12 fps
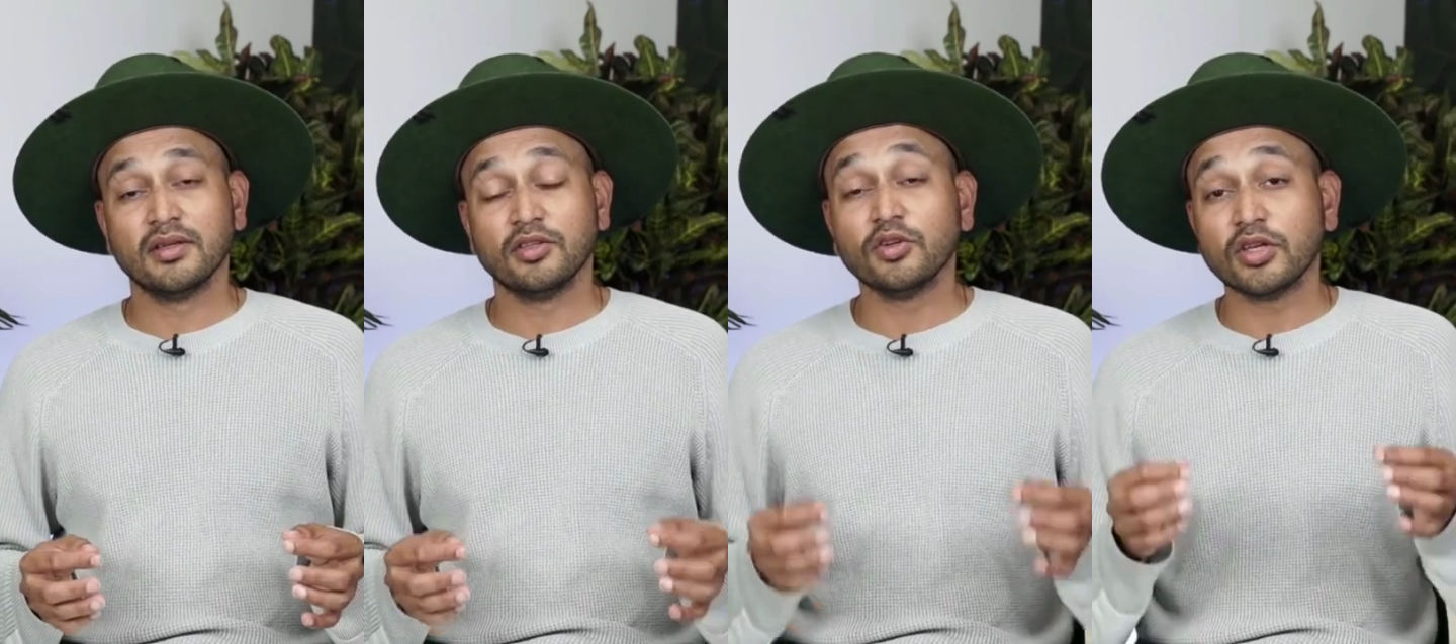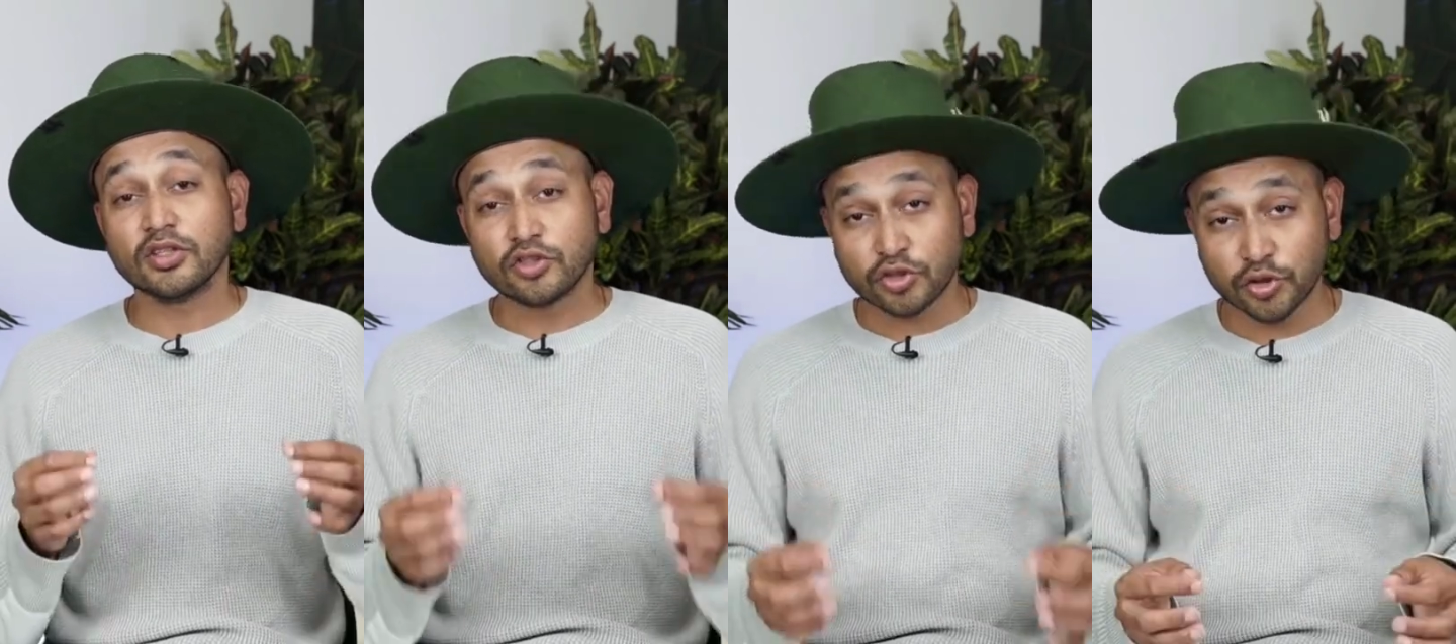You
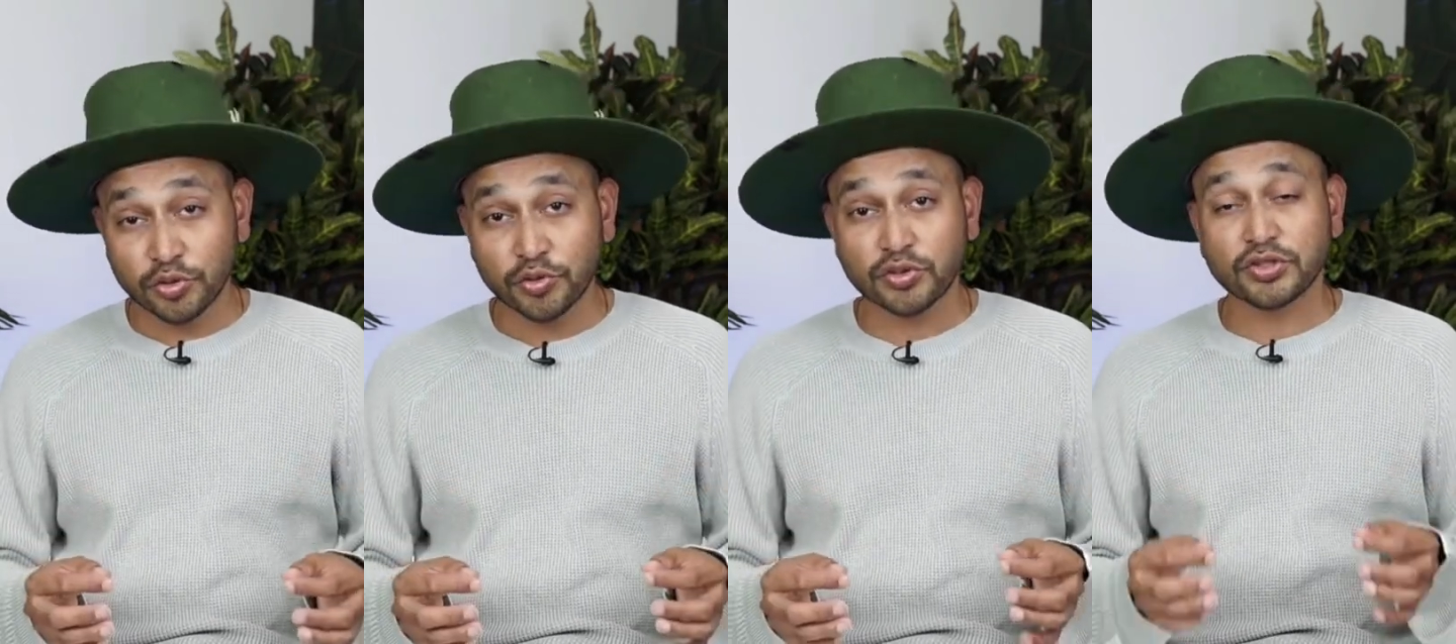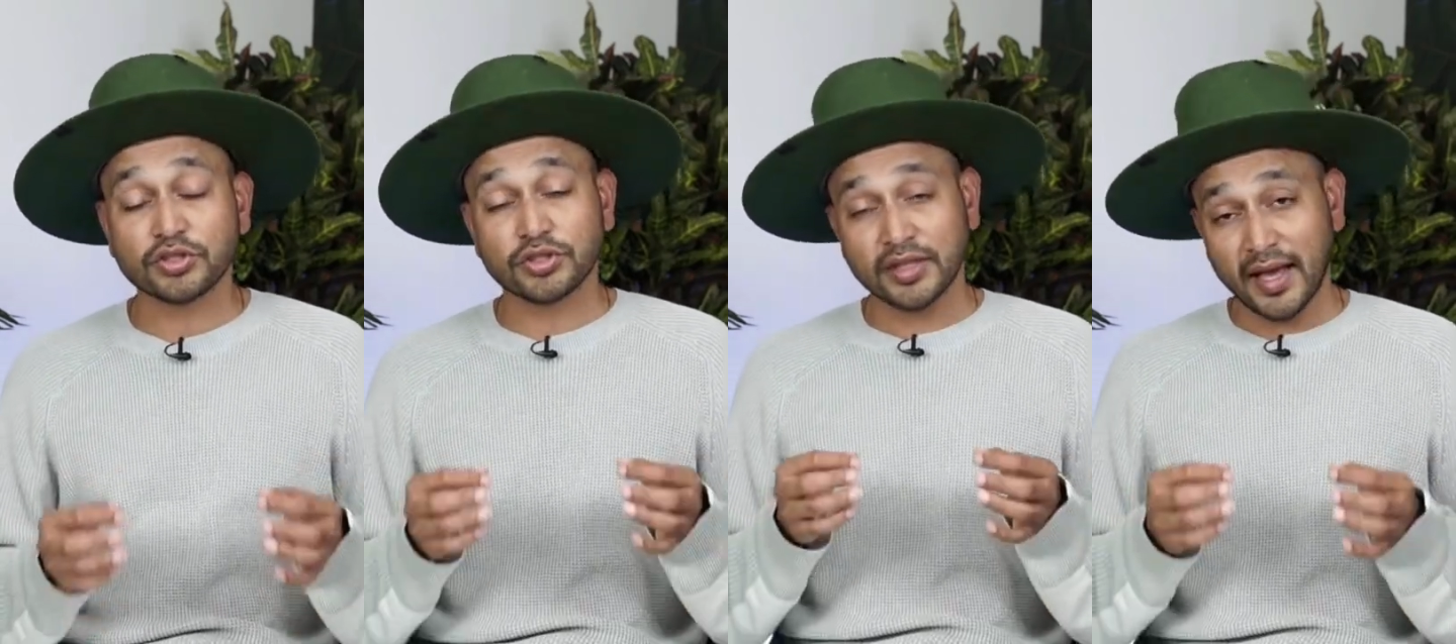can choose
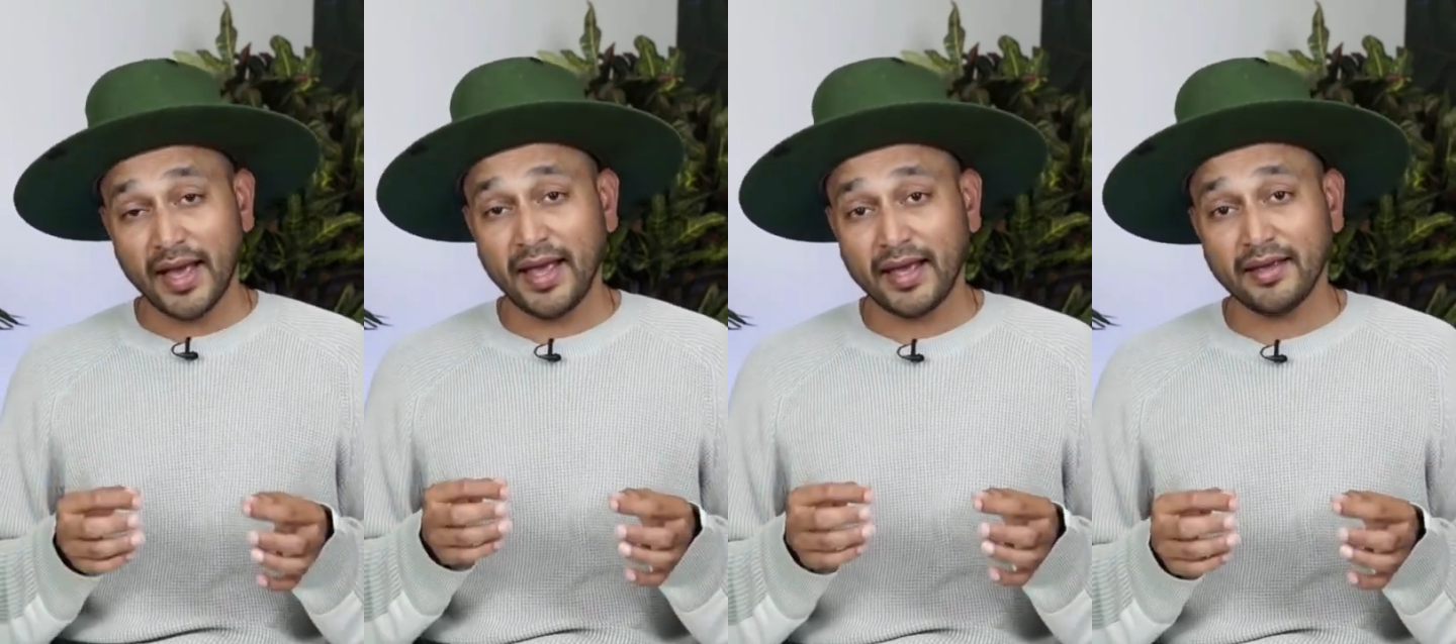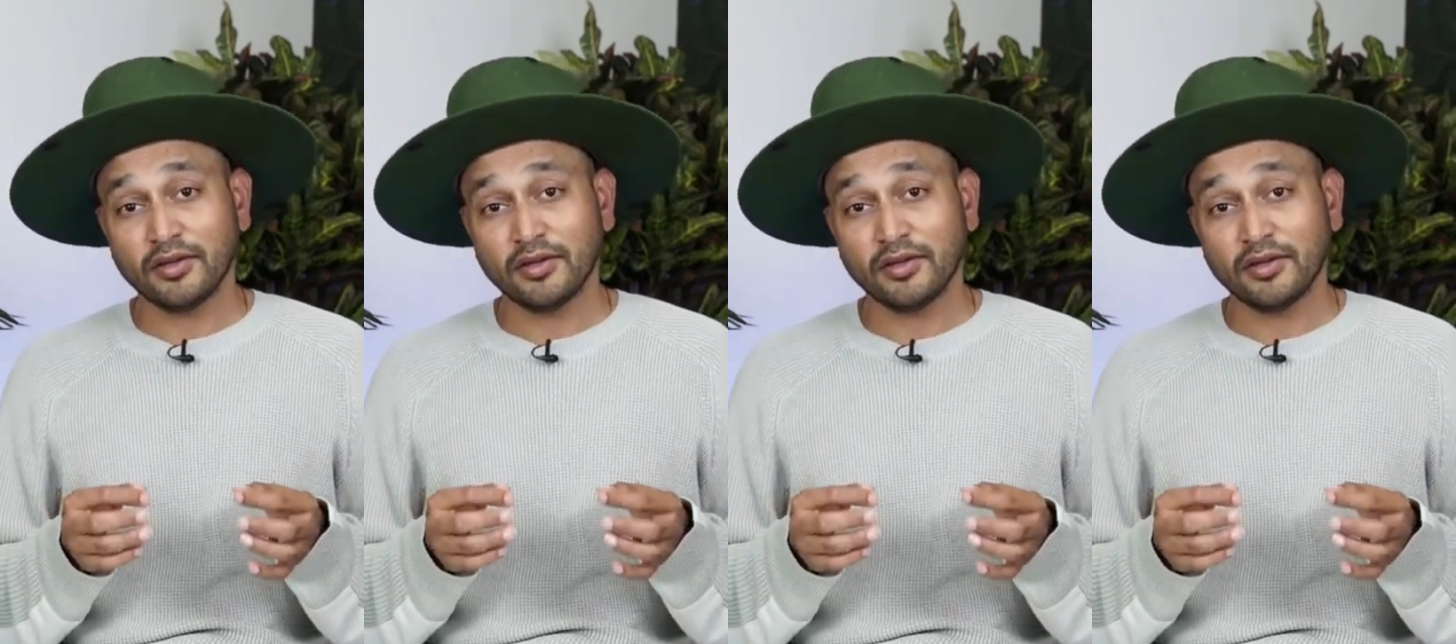today,